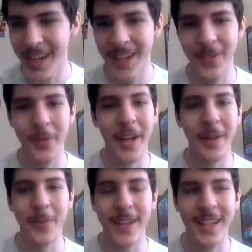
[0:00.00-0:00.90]
have what
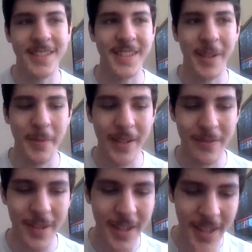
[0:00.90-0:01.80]
happened last time
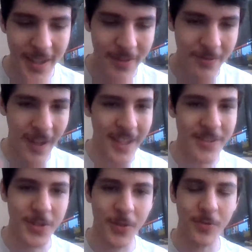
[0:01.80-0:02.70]
have
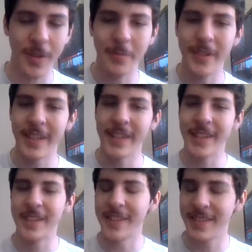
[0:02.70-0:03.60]
files corrupted
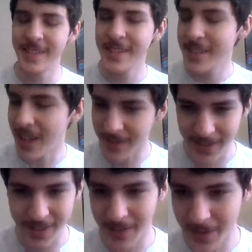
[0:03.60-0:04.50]
and stuff
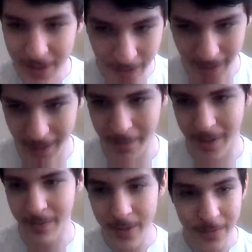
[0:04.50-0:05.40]
and stuff. You know what
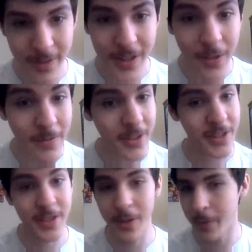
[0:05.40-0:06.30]
happened. If you don't,
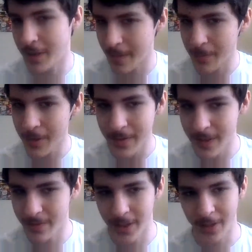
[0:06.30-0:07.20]
just go watch my
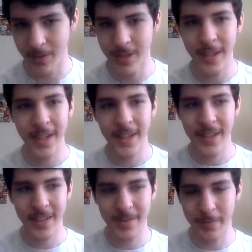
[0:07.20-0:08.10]
previous videos,
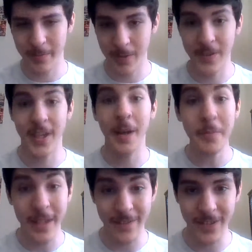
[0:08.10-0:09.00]
previous
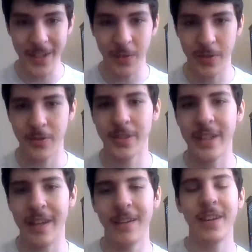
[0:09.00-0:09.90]
update videos. You'll
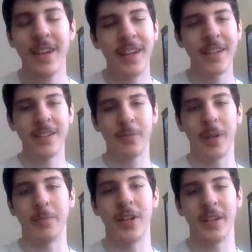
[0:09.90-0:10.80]
see
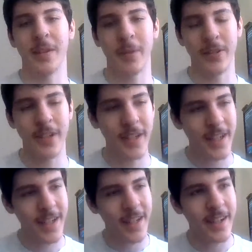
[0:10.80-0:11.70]
what I'm talking about.
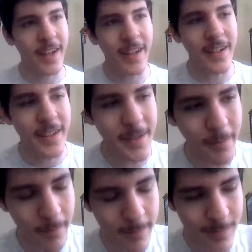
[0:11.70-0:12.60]

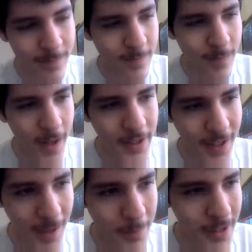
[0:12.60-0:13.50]
Um, on
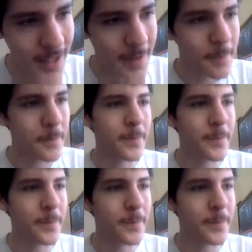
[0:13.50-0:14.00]
top of that,